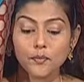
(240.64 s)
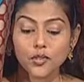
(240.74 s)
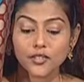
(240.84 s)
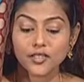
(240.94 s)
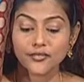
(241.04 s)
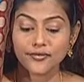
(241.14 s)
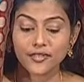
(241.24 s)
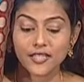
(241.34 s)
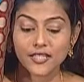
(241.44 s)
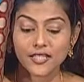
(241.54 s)
put the
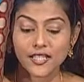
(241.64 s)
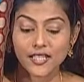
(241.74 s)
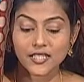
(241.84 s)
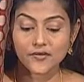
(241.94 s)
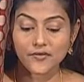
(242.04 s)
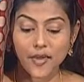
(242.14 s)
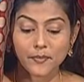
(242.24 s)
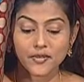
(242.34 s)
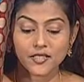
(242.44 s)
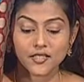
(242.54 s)
Philistines'
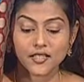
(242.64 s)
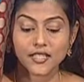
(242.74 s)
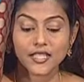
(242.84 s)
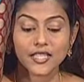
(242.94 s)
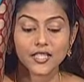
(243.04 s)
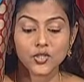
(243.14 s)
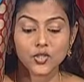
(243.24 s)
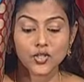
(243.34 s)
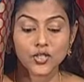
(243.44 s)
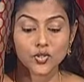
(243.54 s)
weapons
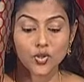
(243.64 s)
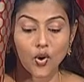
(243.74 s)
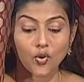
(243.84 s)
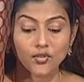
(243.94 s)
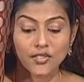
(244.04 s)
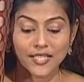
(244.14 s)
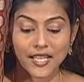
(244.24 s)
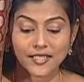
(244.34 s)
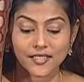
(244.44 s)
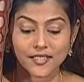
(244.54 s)
into his own
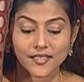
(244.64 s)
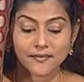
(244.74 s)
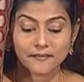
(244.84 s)
tent.